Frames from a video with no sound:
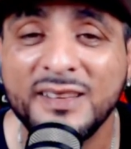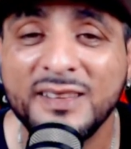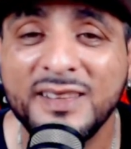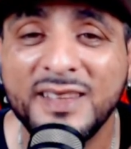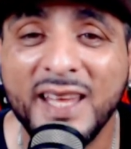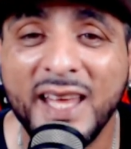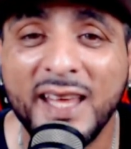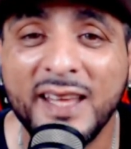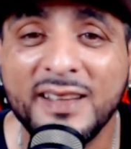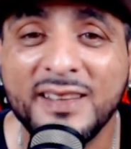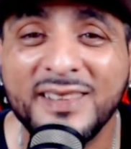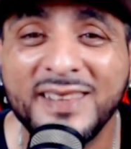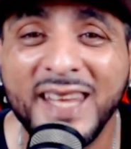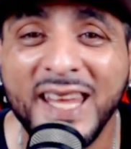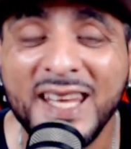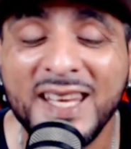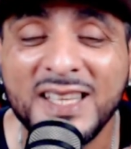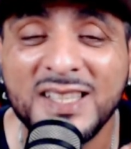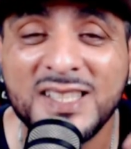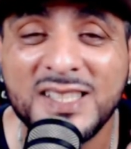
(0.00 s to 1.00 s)
that
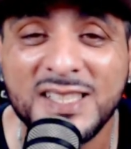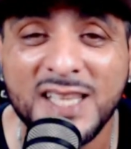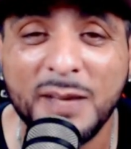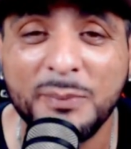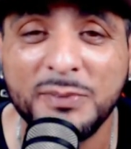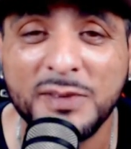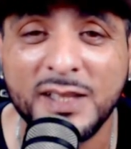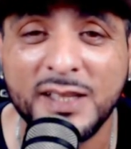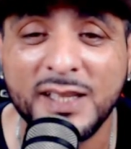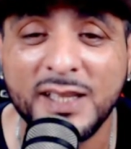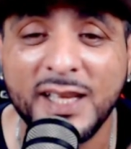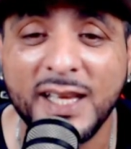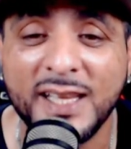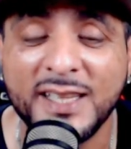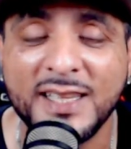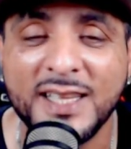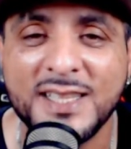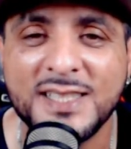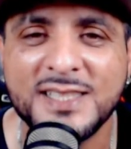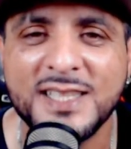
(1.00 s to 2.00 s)
they accepted it
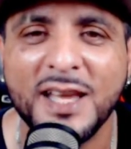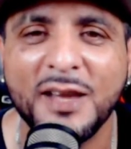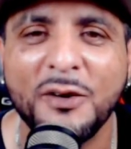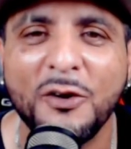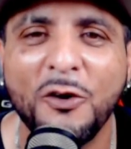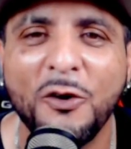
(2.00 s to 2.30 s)
and they said,